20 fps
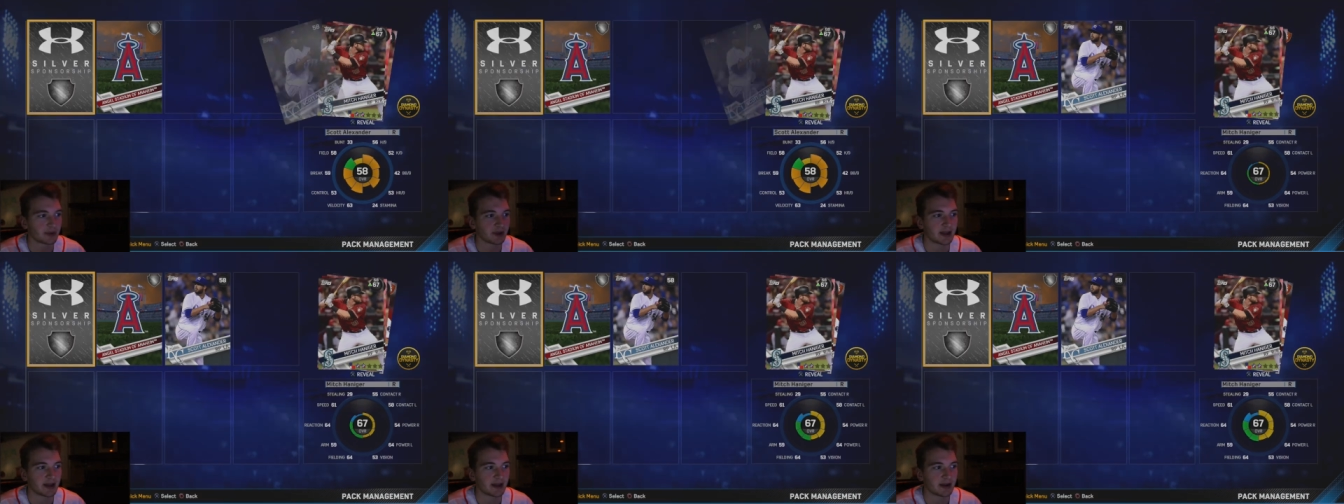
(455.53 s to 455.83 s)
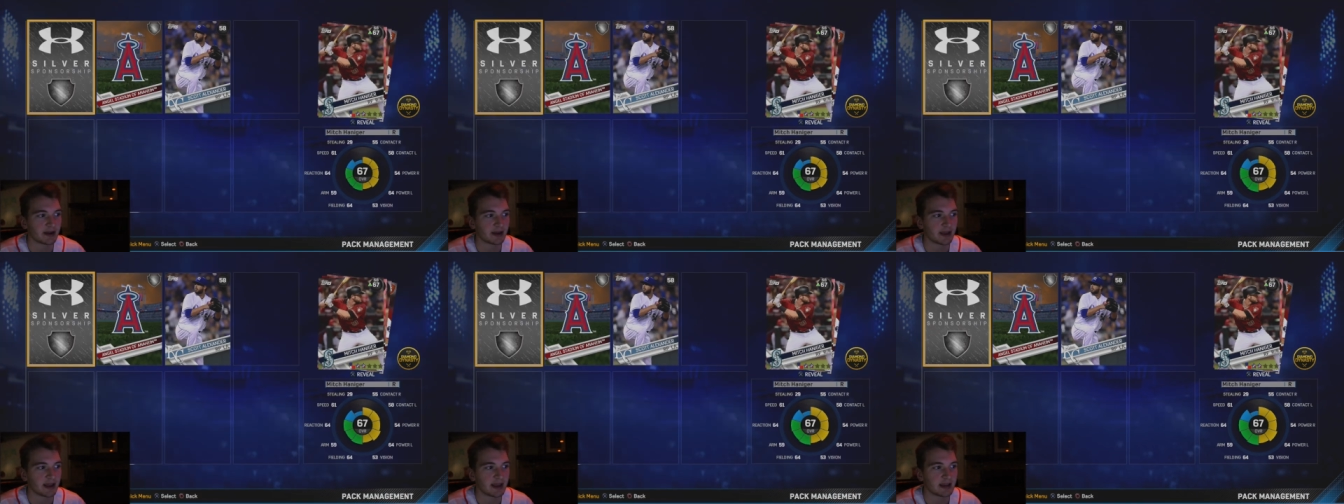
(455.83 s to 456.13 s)
We
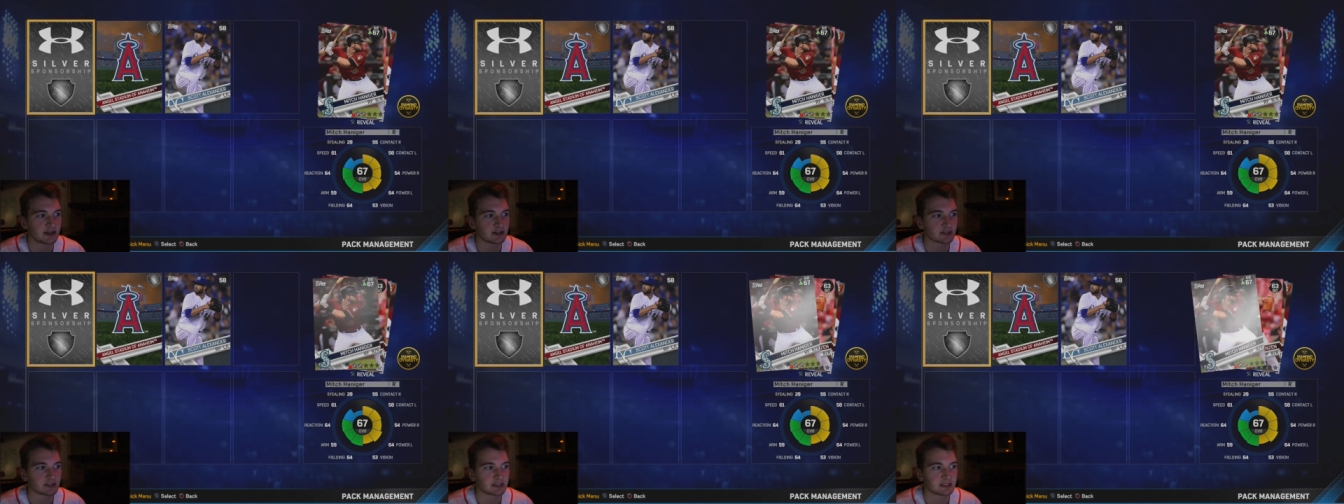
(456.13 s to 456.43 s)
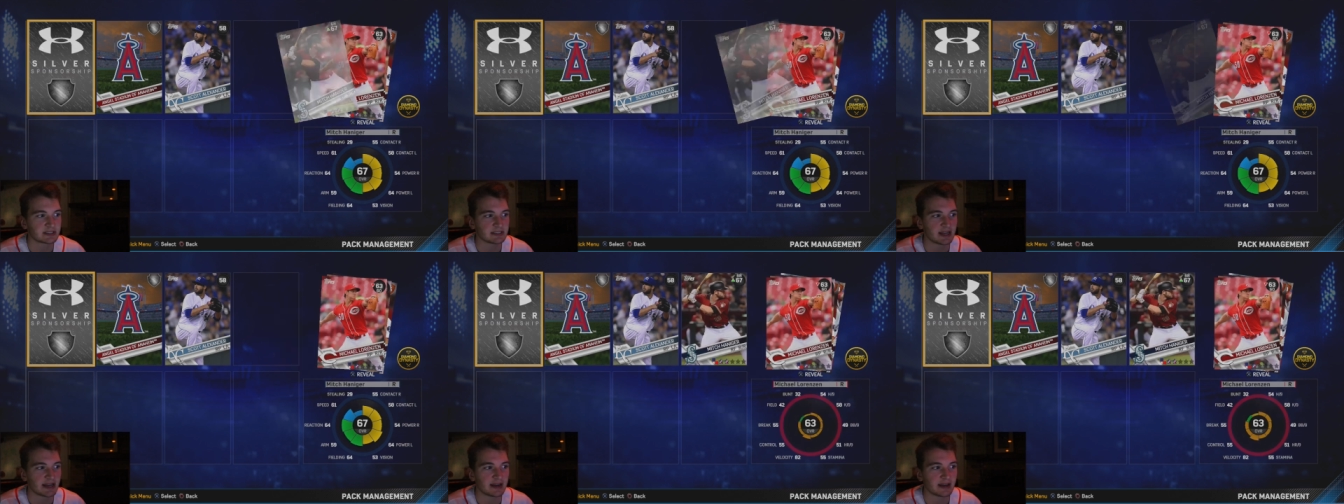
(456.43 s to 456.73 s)
got Angel
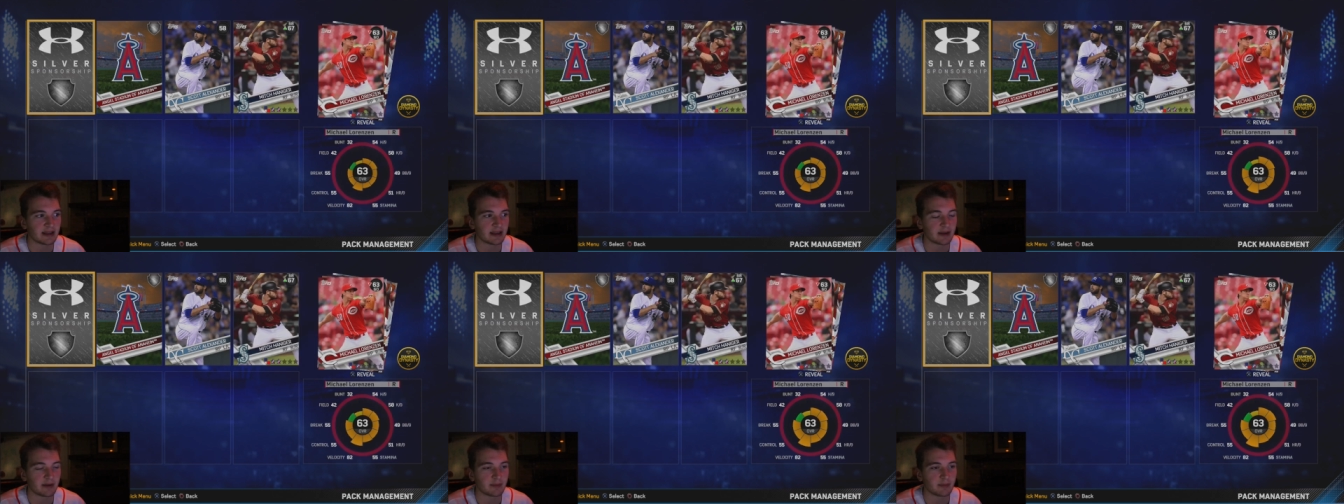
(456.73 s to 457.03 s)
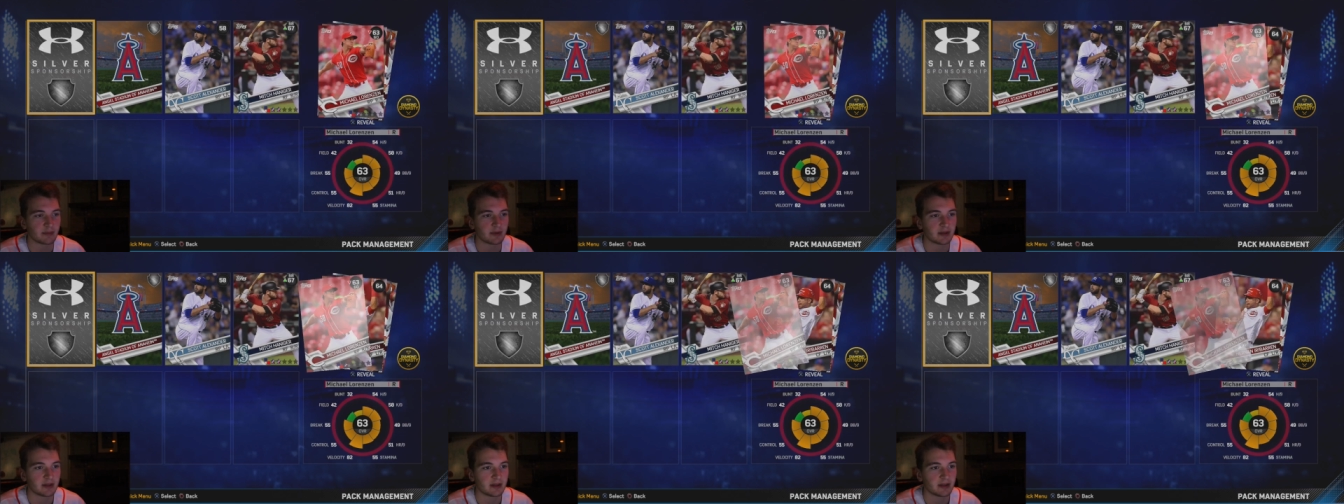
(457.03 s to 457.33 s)

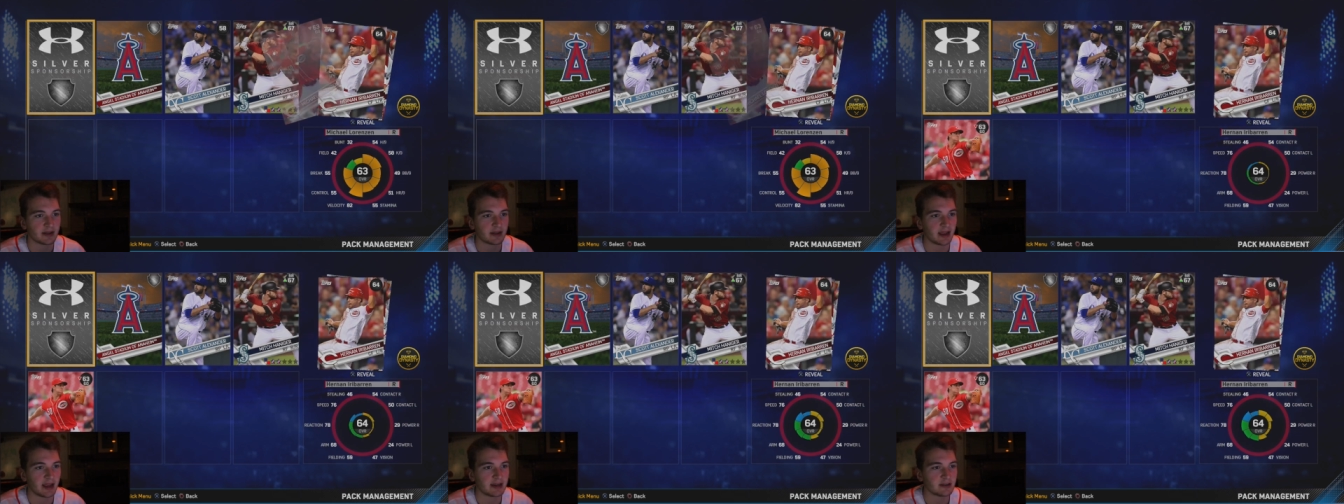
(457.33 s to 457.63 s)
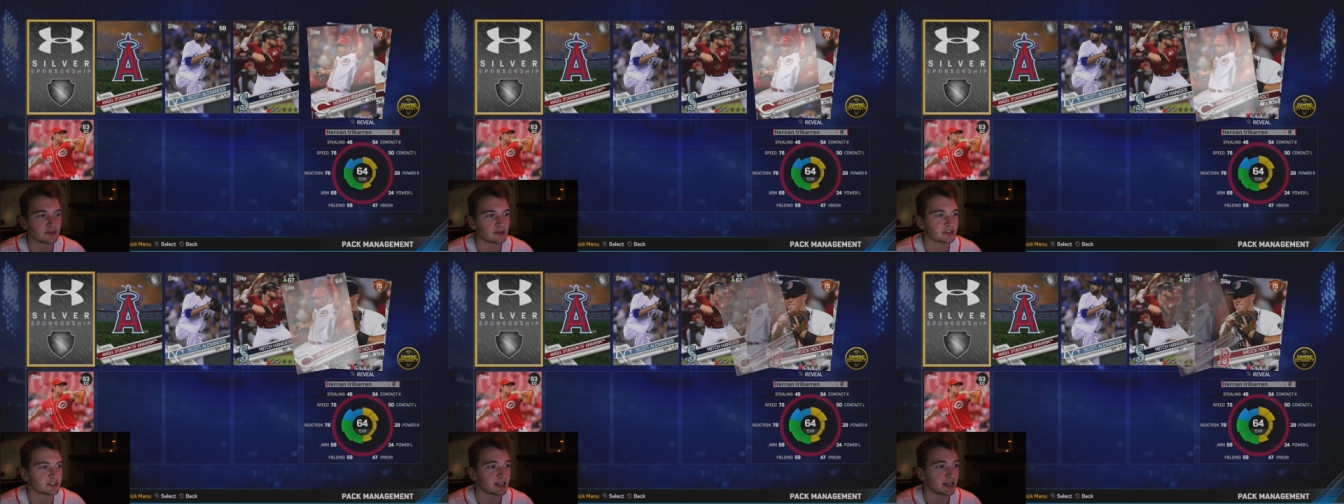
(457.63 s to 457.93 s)
Stadium,
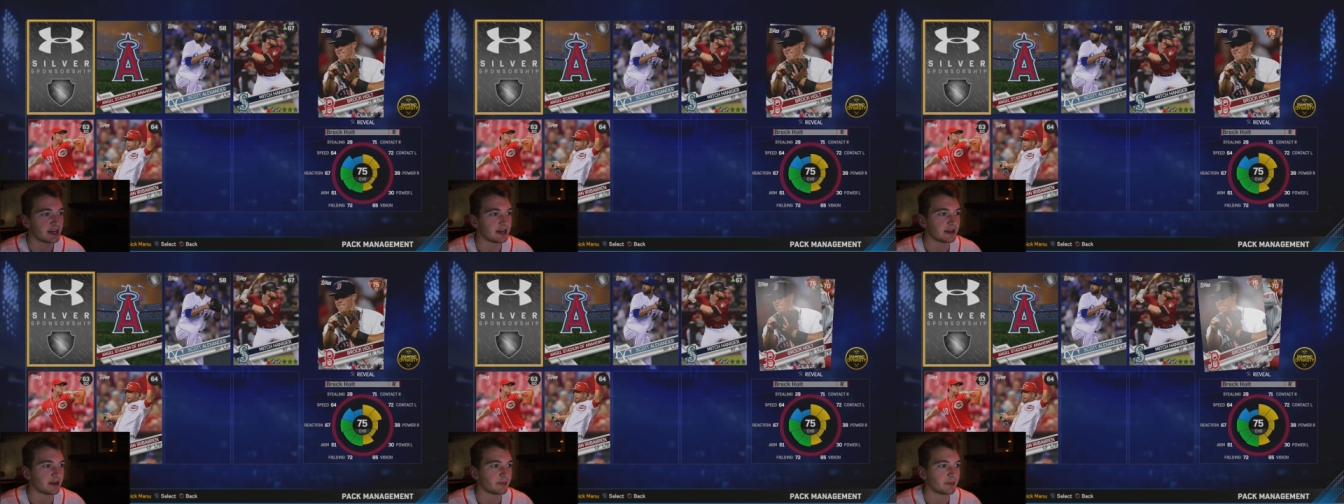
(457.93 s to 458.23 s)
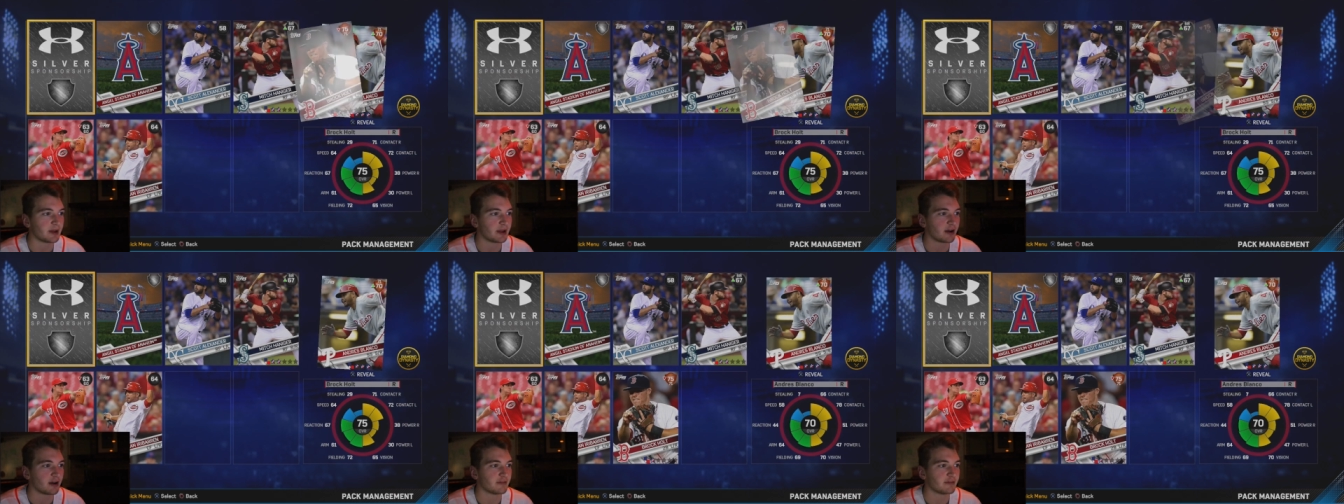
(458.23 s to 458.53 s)
Angel
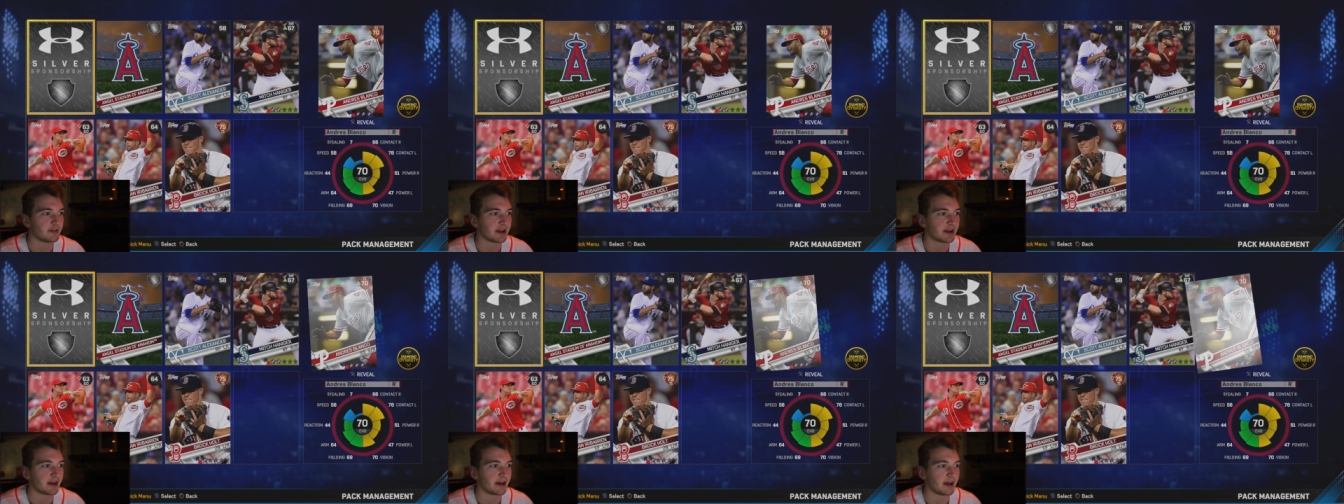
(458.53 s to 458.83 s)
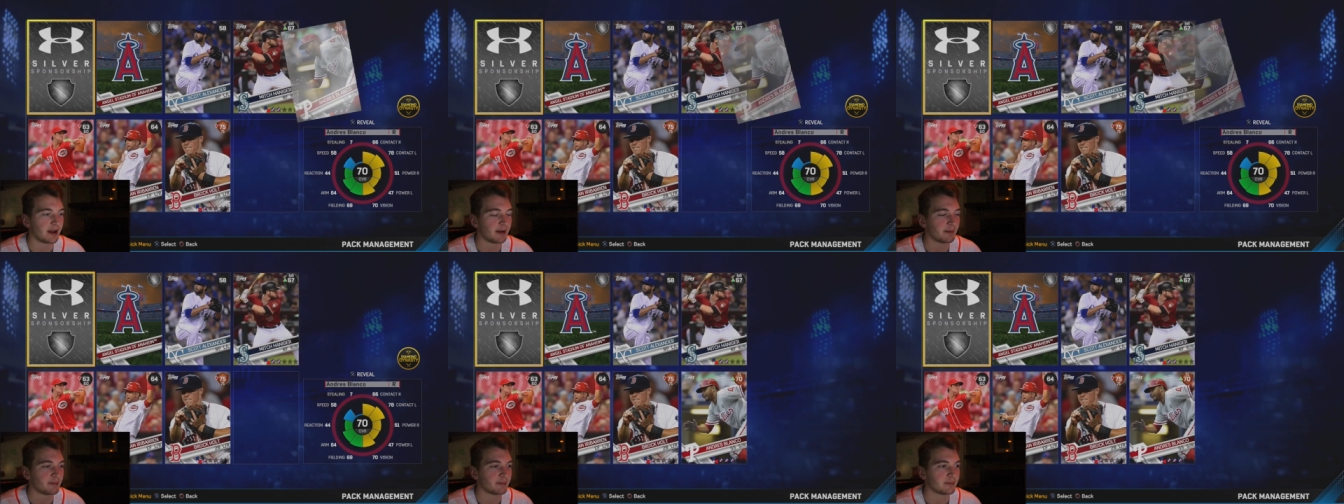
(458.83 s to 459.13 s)
Stadium of
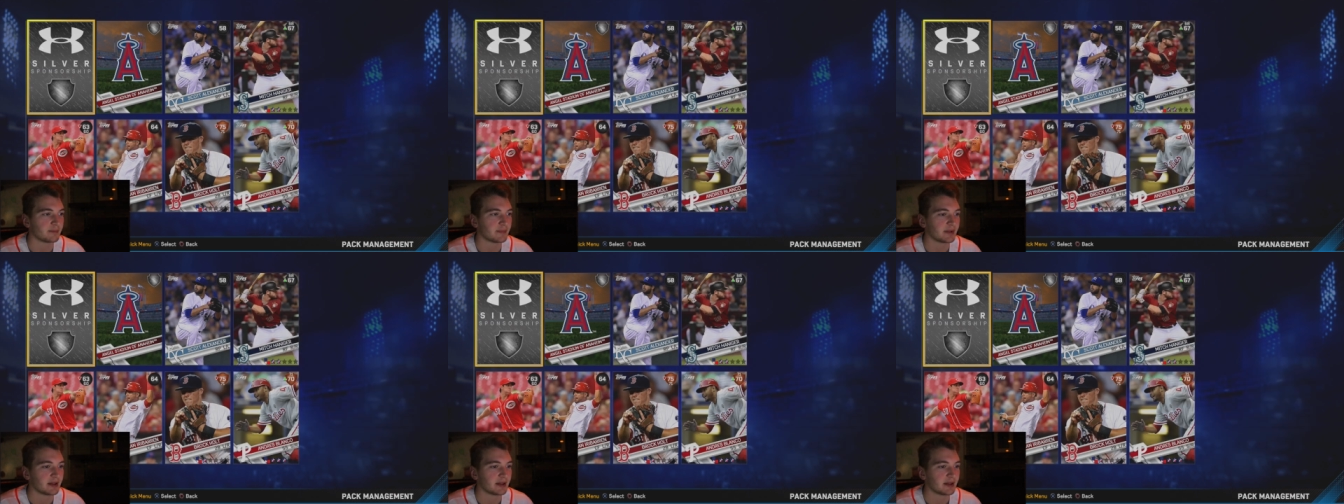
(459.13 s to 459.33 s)
Anaheim.